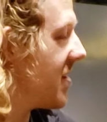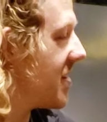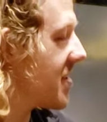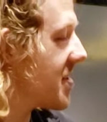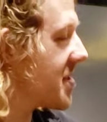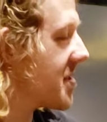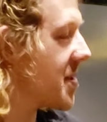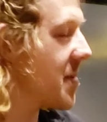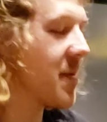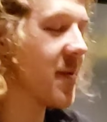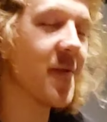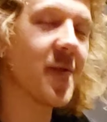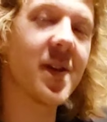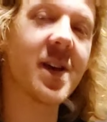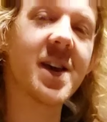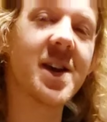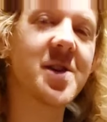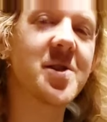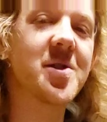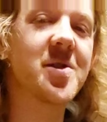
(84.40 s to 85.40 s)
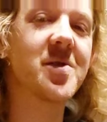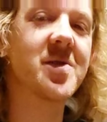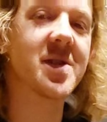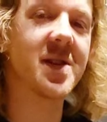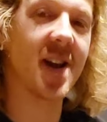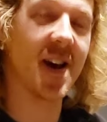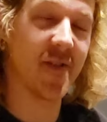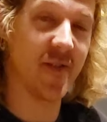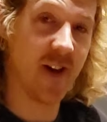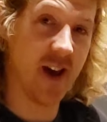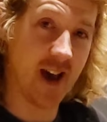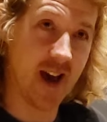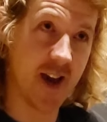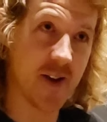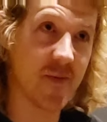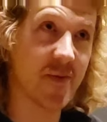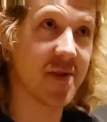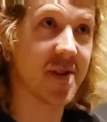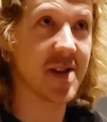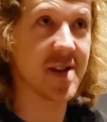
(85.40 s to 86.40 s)
some of the issues that I've had
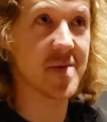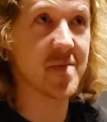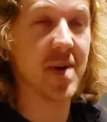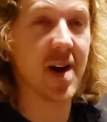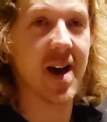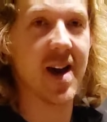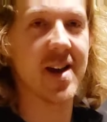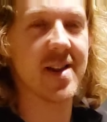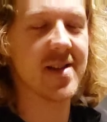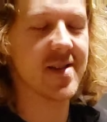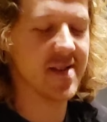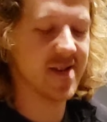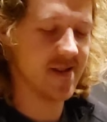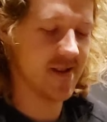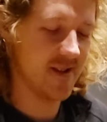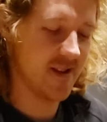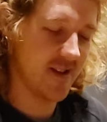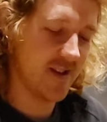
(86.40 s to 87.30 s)
with these pads